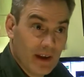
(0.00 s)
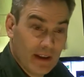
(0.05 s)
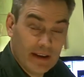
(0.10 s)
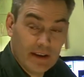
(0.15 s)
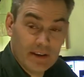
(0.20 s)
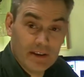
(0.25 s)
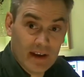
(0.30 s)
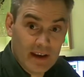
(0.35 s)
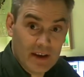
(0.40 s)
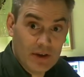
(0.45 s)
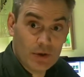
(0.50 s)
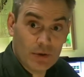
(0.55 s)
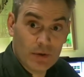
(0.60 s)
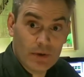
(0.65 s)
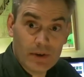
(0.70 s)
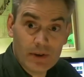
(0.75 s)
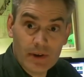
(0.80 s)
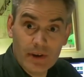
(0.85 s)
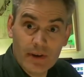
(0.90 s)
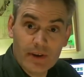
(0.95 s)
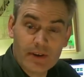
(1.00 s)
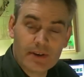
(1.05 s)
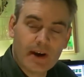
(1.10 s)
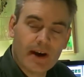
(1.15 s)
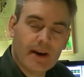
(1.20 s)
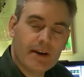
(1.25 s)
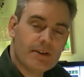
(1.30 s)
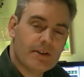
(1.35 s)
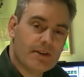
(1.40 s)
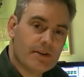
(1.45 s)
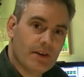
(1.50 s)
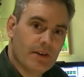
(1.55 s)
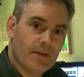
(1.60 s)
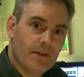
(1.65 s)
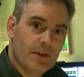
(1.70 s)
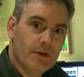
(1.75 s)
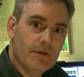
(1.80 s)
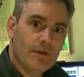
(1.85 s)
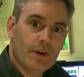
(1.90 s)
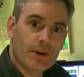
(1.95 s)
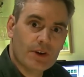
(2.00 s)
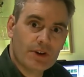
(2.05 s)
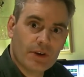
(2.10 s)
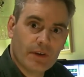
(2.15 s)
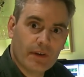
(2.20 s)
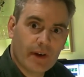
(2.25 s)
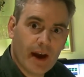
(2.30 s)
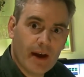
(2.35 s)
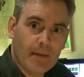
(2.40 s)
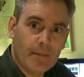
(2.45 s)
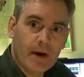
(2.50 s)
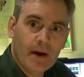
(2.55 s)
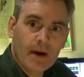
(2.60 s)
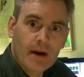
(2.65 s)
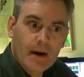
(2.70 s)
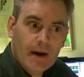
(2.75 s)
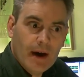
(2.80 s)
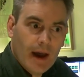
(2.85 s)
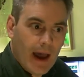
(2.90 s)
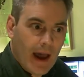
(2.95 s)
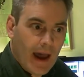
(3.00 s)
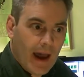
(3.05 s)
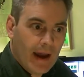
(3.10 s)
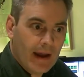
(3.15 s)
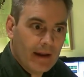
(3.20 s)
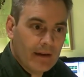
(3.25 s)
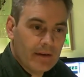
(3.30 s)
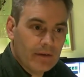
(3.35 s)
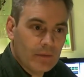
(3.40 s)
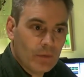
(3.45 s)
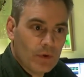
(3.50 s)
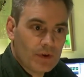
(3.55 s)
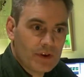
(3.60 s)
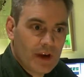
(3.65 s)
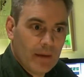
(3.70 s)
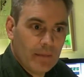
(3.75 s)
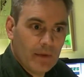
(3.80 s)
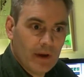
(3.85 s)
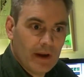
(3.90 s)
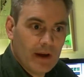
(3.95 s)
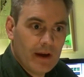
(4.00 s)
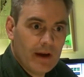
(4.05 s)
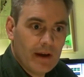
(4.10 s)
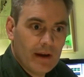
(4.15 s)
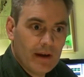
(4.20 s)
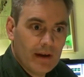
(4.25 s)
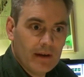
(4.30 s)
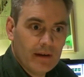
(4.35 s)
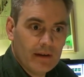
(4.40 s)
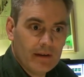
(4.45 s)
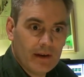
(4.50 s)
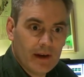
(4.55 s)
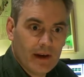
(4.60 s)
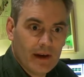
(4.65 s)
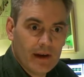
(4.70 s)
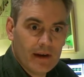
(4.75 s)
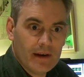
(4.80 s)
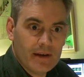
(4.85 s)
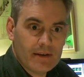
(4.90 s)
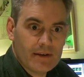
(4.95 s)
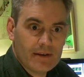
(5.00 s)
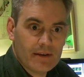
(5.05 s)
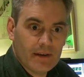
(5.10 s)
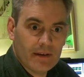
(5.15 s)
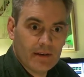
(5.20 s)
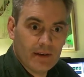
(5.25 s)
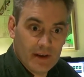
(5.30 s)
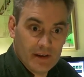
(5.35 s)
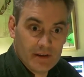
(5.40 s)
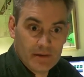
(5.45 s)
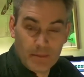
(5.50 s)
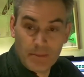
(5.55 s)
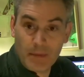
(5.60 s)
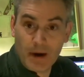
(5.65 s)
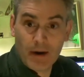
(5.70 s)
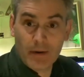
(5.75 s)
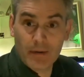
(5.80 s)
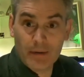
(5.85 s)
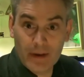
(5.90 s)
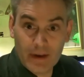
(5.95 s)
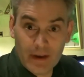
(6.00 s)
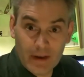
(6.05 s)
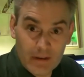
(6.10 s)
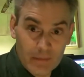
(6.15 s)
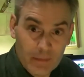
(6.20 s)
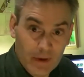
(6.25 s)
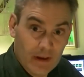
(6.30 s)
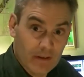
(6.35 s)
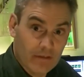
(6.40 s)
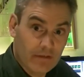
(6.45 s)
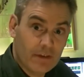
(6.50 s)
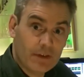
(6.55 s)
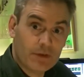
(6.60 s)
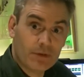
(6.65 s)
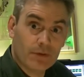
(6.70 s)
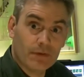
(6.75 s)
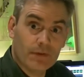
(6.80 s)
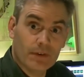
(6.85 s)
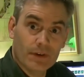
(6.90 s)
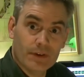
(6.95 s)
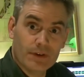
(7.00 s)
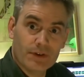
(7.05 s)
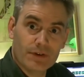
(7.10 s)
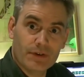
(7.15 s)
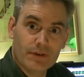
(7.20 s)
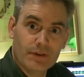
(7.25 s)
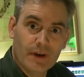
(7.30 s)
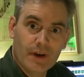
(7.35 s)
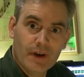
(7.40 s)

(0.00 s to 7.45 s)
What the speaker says: Elite Dangerous in this case is a new version of the game, and what's happening here is that there's apparently going to be an official version,